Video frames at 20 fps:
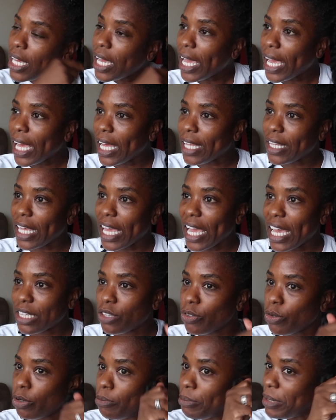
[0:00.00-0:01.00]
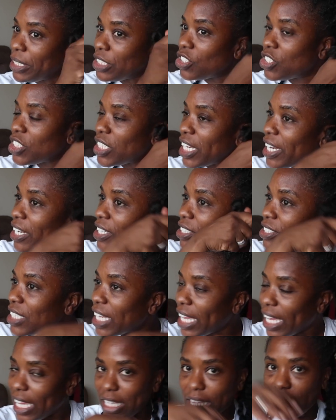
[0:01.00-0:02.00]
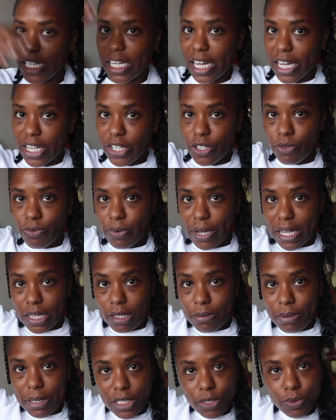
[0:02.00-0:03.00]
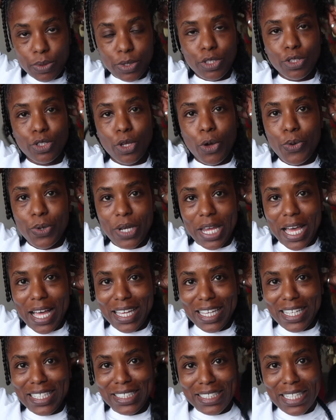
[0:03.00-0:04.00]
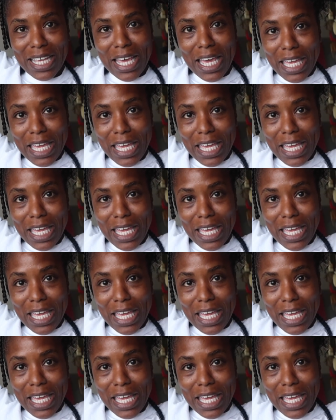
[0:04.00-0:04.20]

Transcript: and they had their own beach chairs, and the guy who ran the place was so nice.